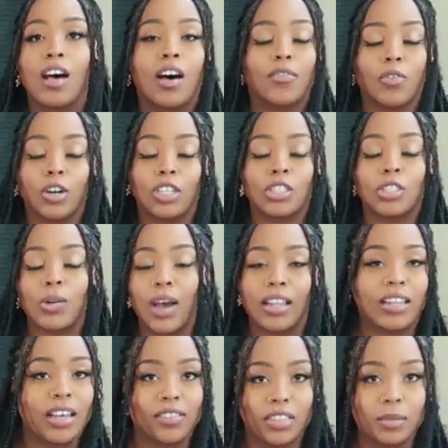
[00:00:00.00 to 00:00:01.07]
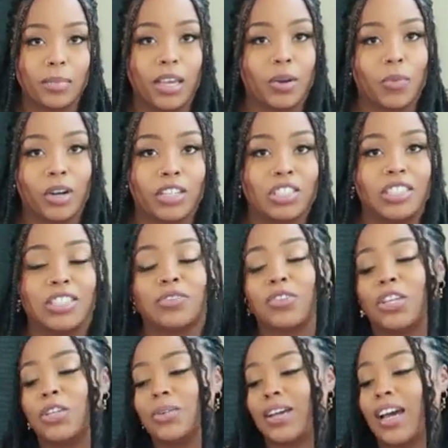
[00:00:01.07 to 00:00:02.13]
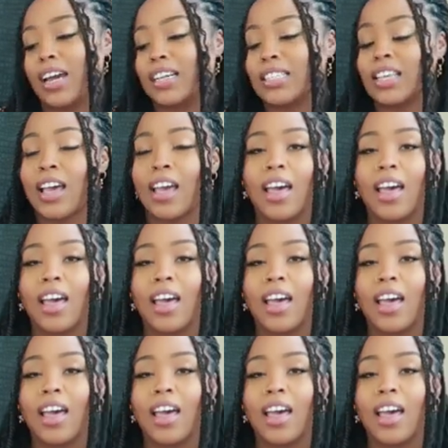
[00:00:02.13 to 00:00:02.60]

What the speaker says: Of course, you know I love to make worksheets for you guys,